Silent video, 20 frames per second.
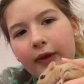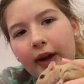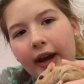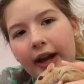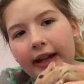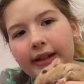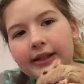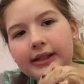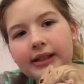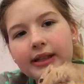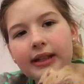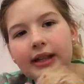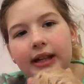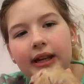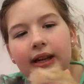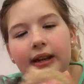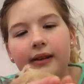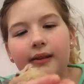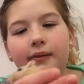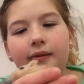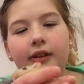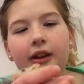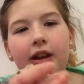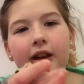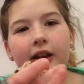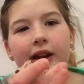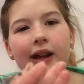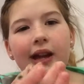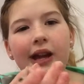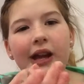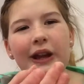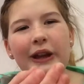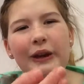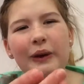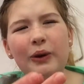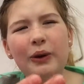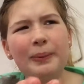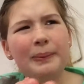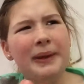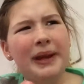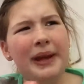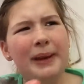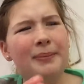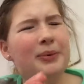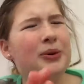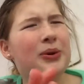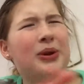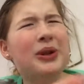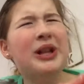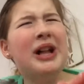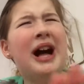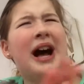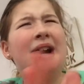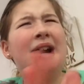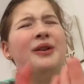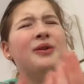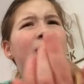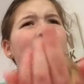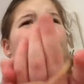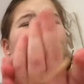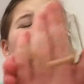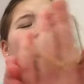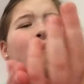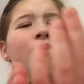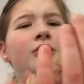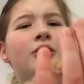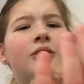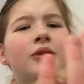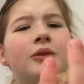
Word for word: fans leave, or people. I don't know.